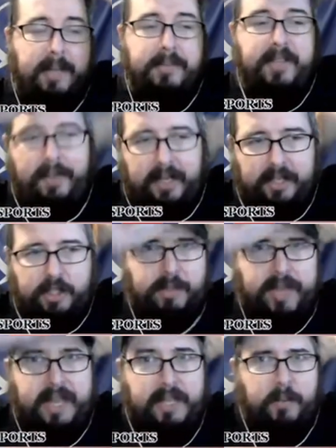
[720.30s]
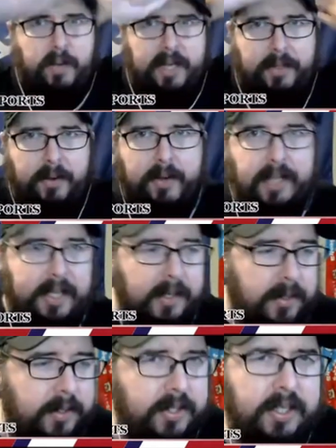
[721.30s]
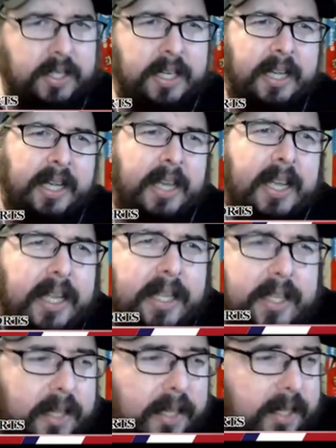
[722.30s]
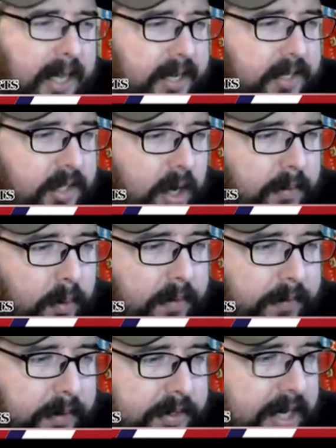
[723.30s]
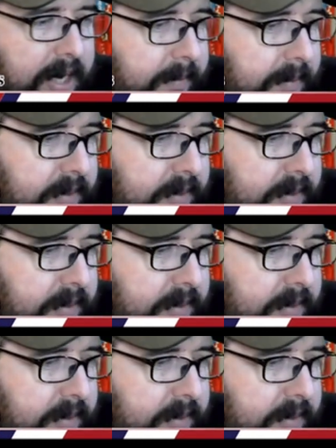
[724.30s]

living in Japan 20, 30 years, you kind of start rooting for Jap-